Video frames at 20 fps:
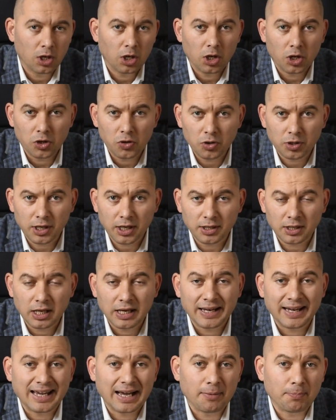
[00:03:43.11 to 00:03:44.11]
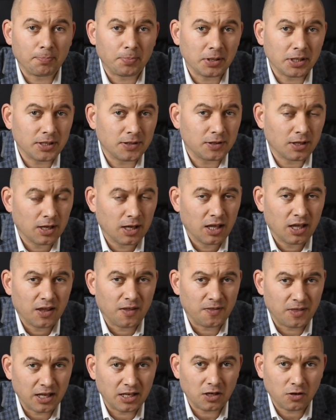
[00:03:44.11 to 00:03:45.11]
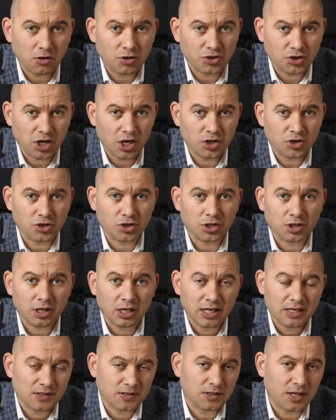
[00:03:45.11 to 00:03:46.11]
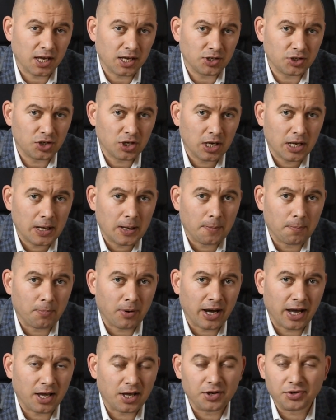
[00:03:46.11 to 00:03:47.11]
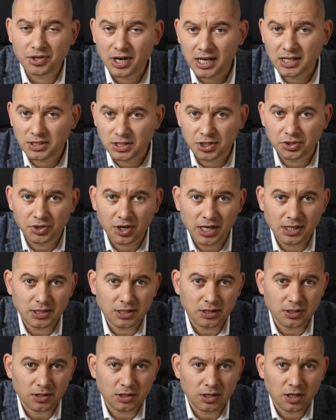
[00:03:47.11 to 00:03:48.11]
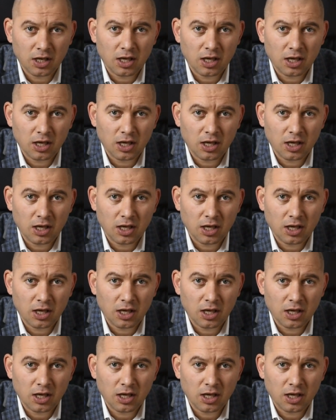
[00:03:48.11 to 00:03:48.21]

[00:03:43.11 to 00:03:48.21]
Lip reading: you can complete the negotiation stage by reiterating